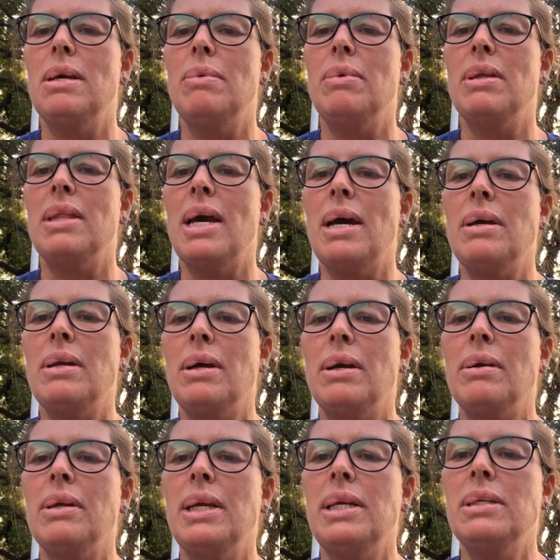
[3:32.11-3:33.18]
Without her,
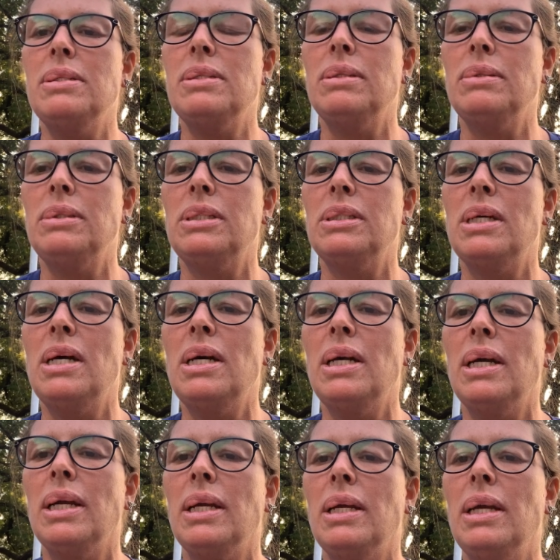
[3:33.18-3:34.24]
he is so
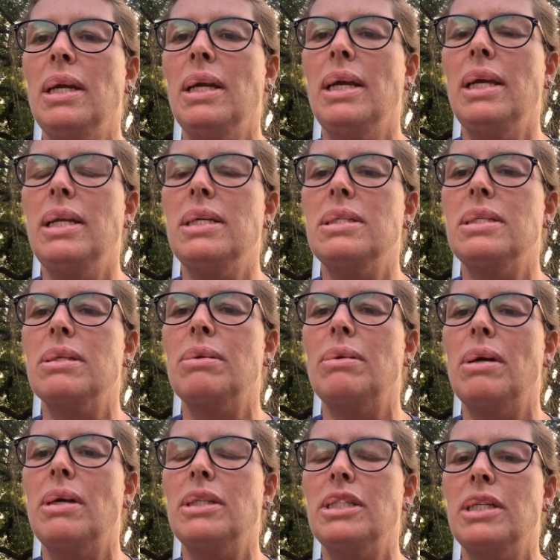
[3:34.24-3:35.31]
shy. It is
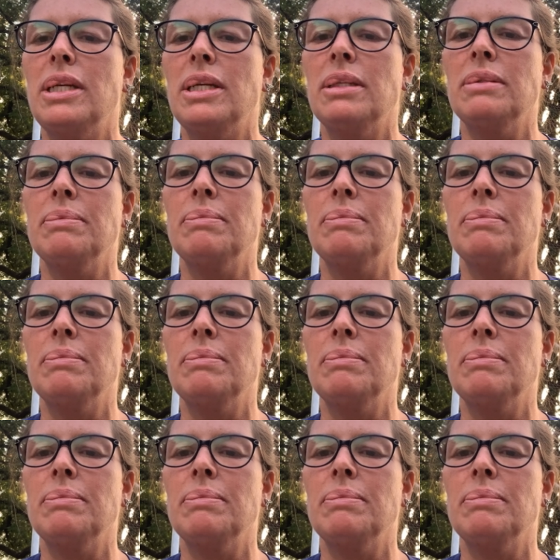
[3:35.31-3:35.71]
crushing.